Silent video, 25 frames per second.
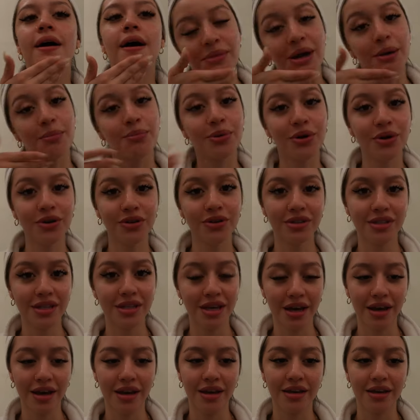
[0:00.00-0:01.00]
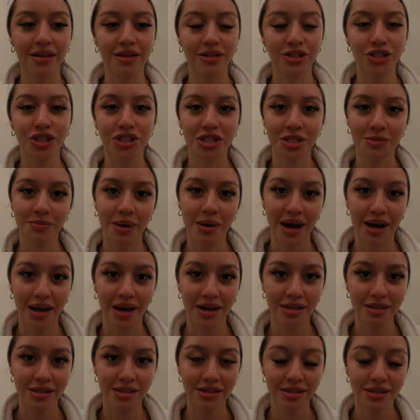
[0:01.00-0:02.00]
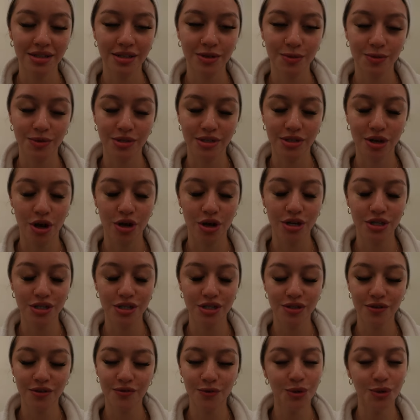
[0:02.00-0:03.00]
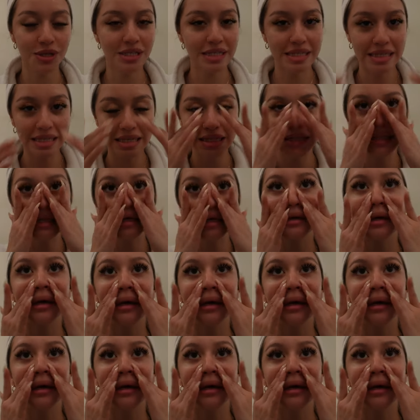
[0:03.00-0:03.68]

my birthday just passed. It was August the 14th.